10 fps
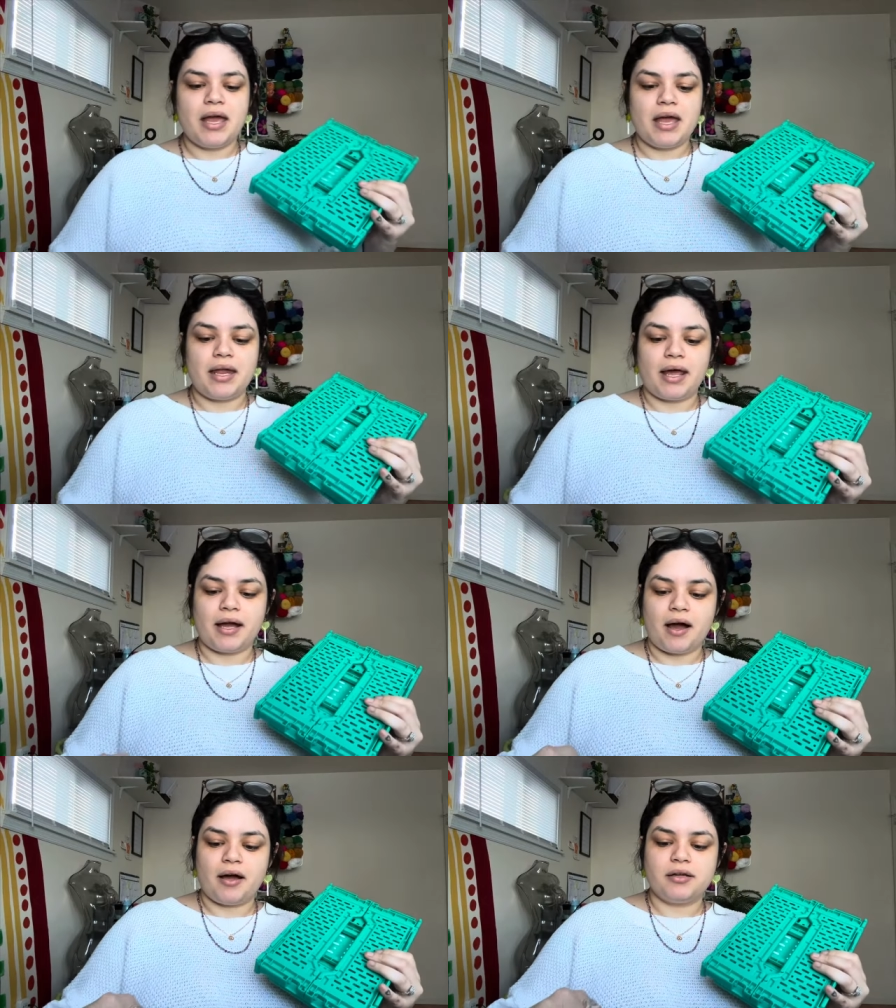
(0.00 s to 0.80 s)
And I
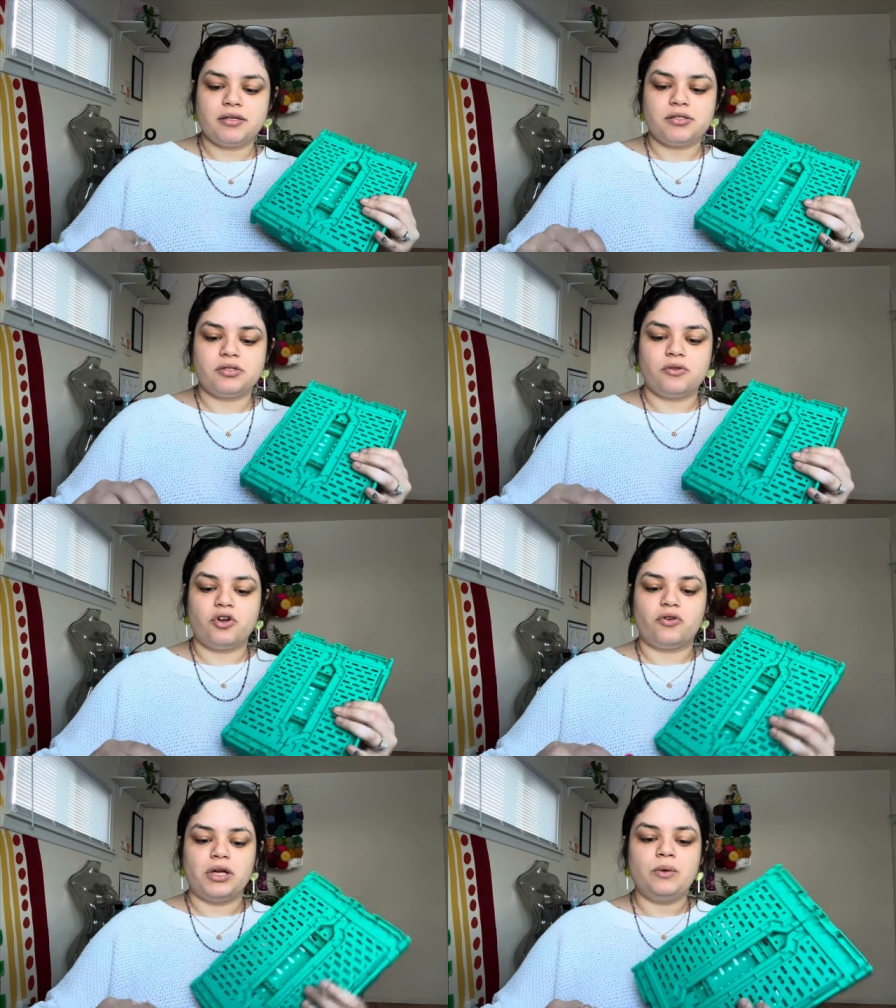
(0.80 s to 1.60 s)
got, so the
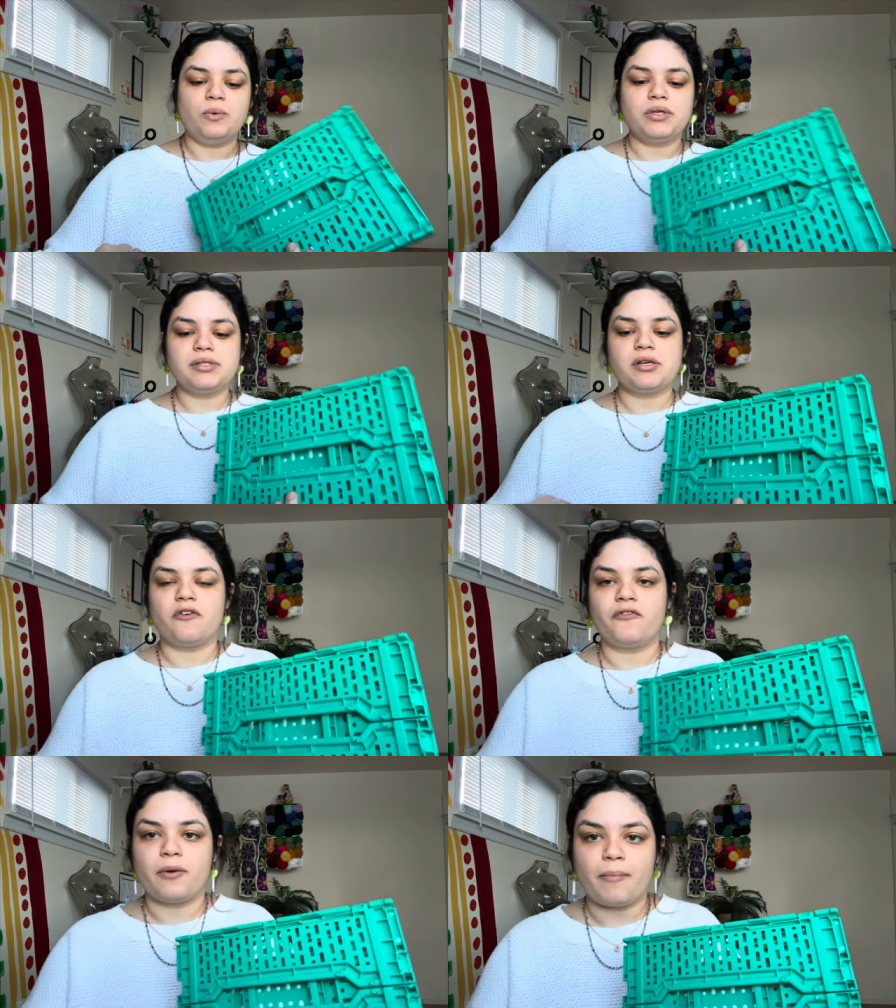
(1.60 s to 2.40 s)
green ones are
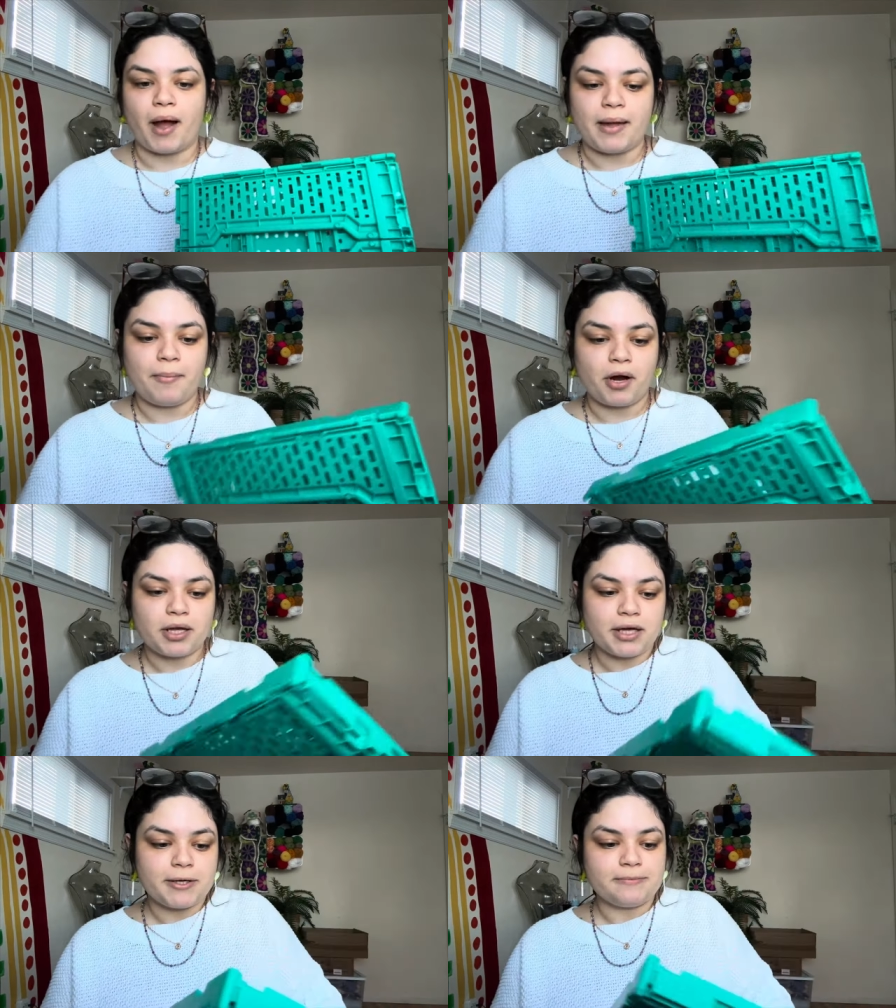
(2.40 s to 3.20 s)
for my
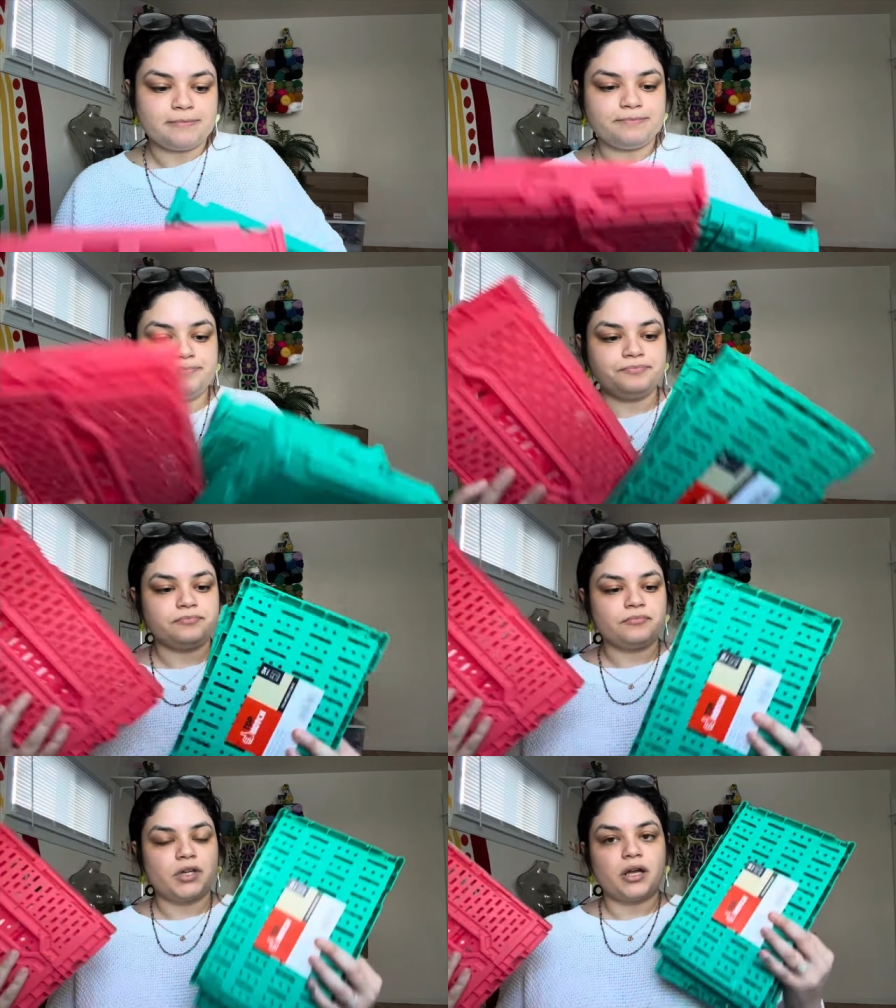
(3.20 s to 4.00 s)
market
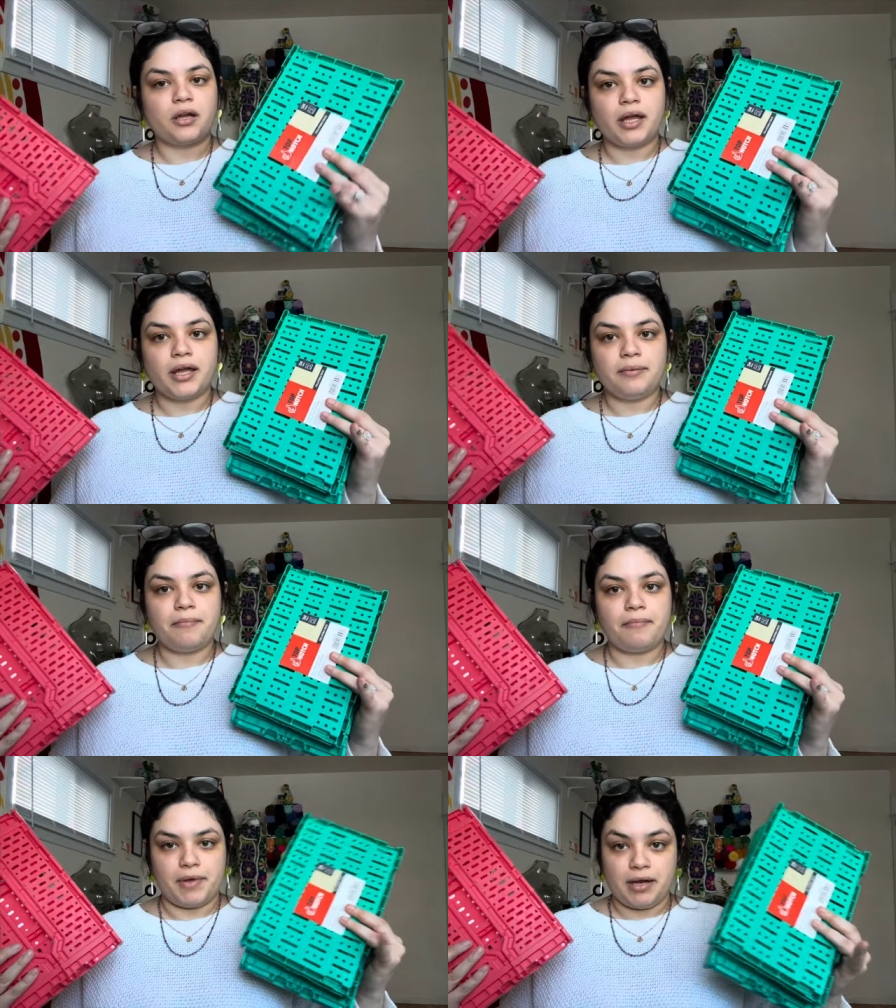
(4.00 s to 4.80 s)
in,
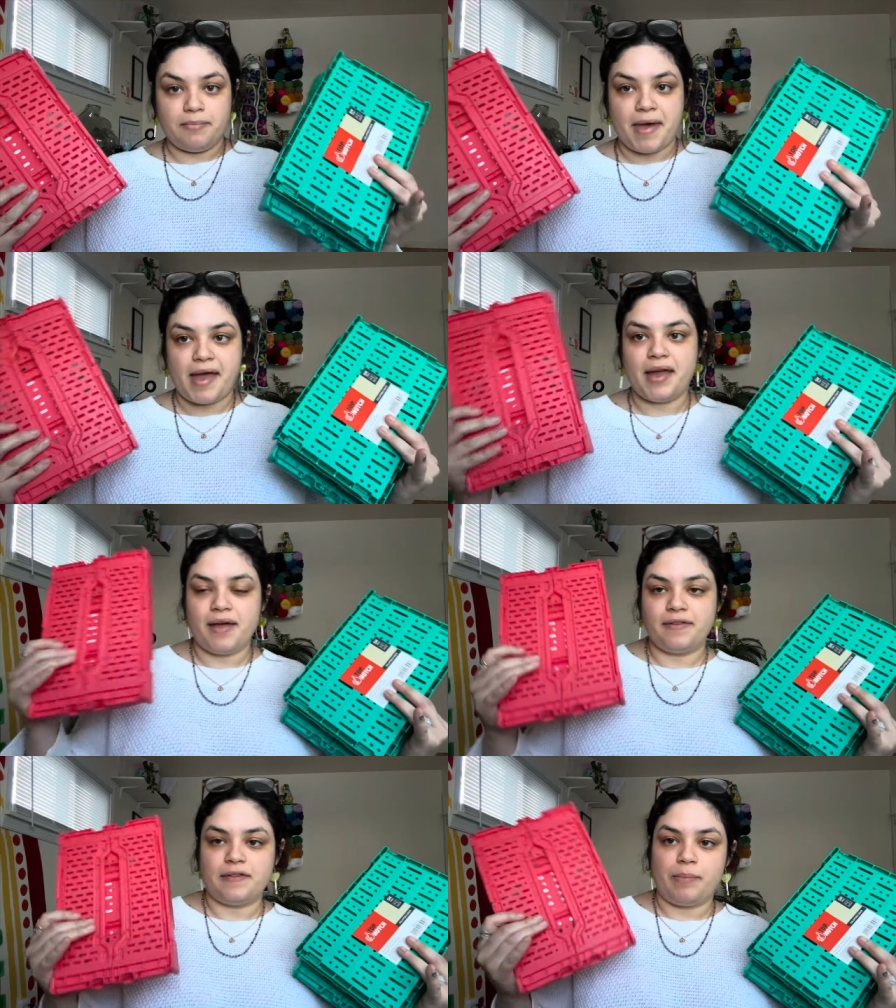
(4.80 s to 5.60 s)
in May,
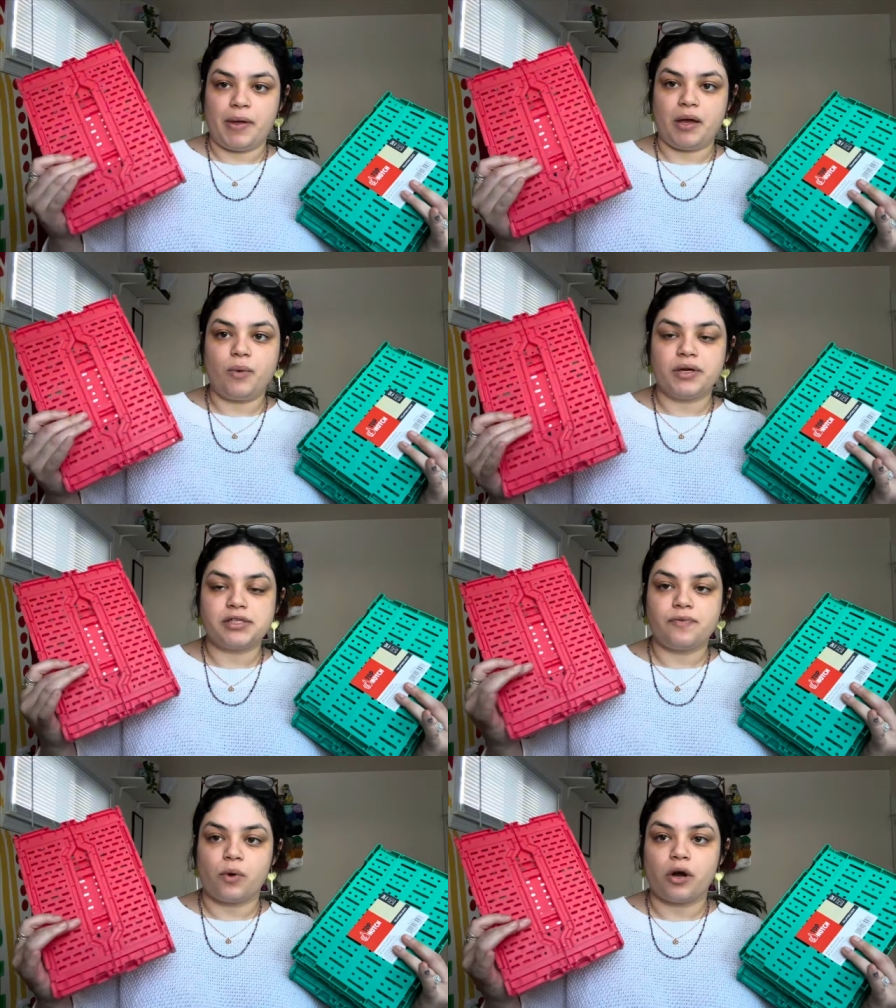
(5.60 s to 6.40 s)
and then the pink one
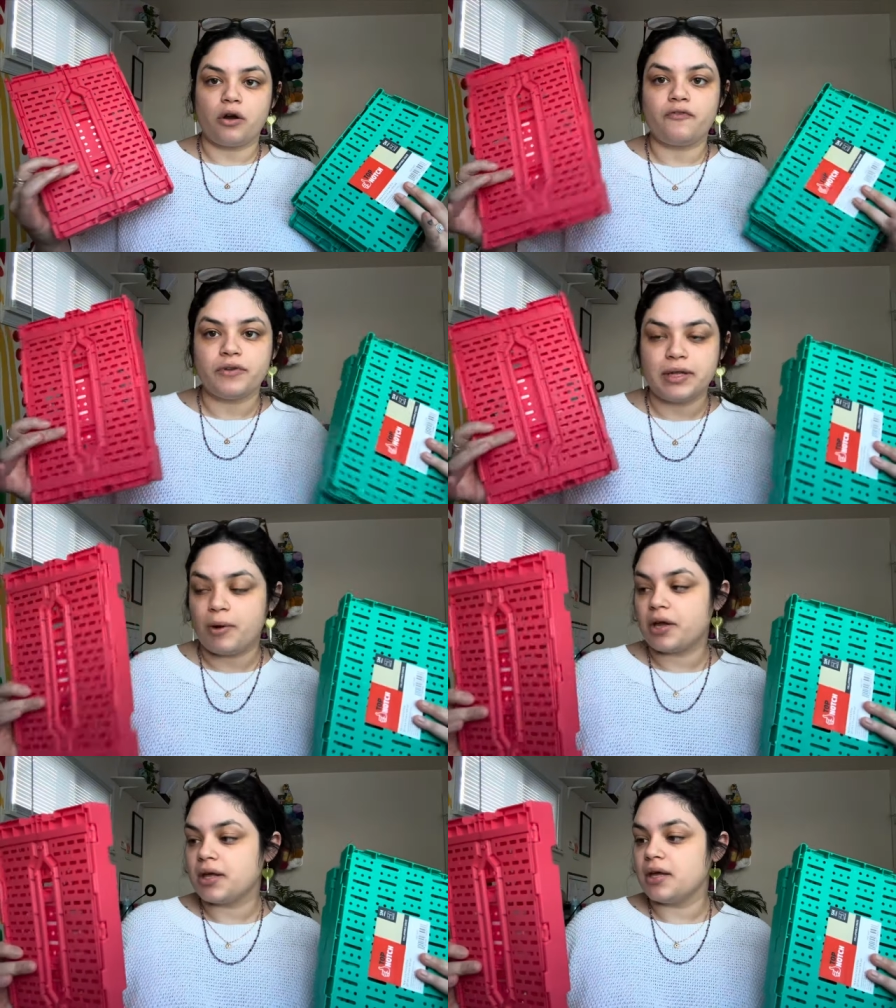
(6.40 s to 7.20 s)
is for her flea
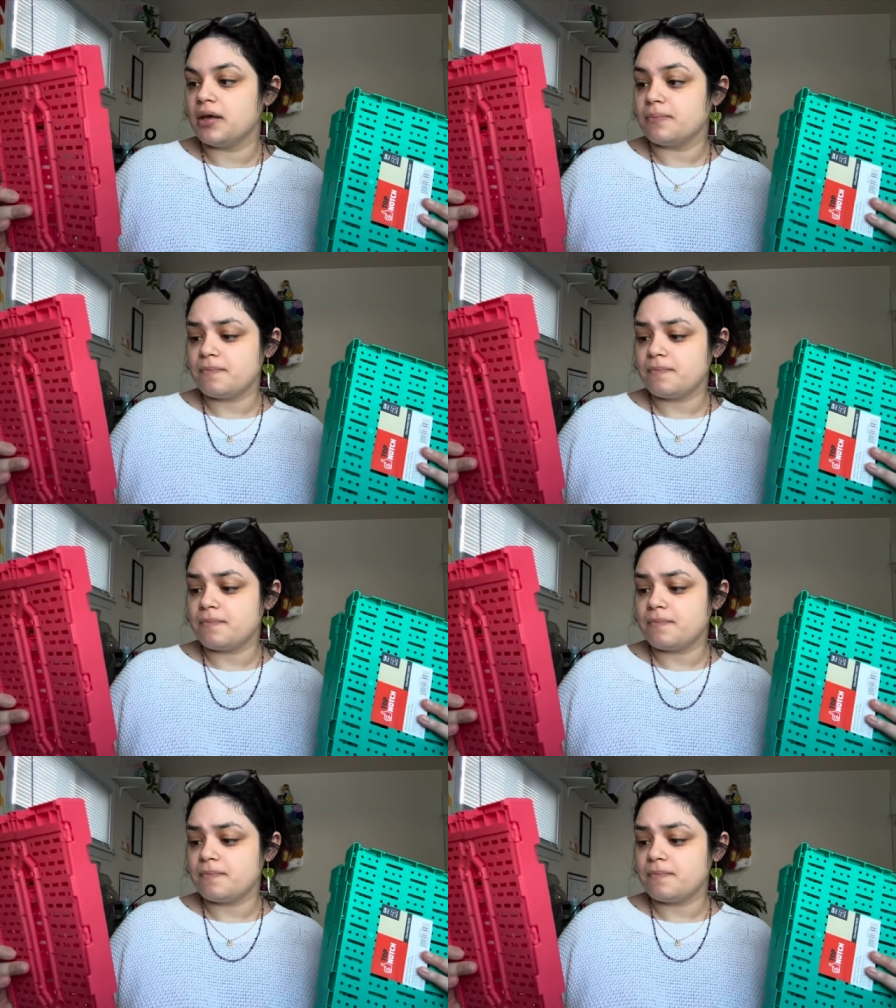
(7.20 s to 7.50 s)
market,